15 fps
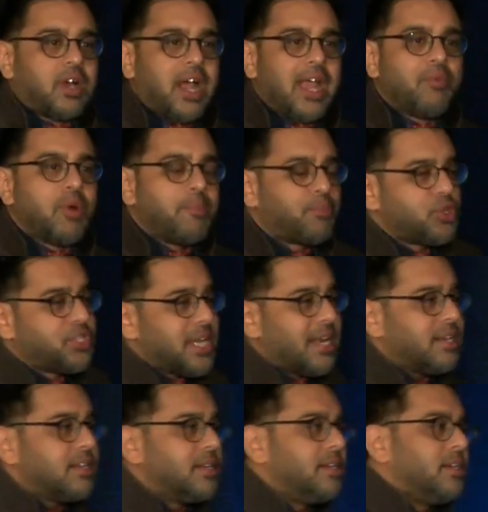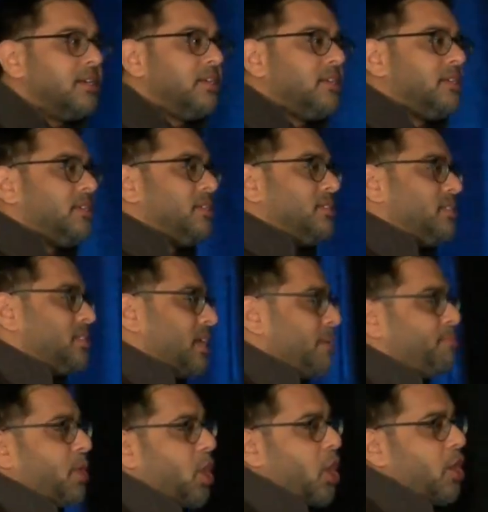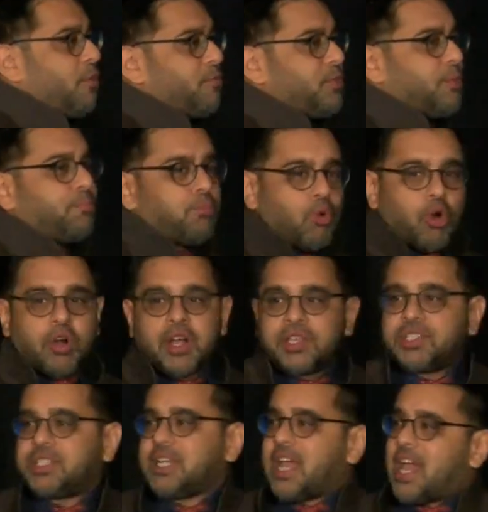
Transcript: I represent some of the poorest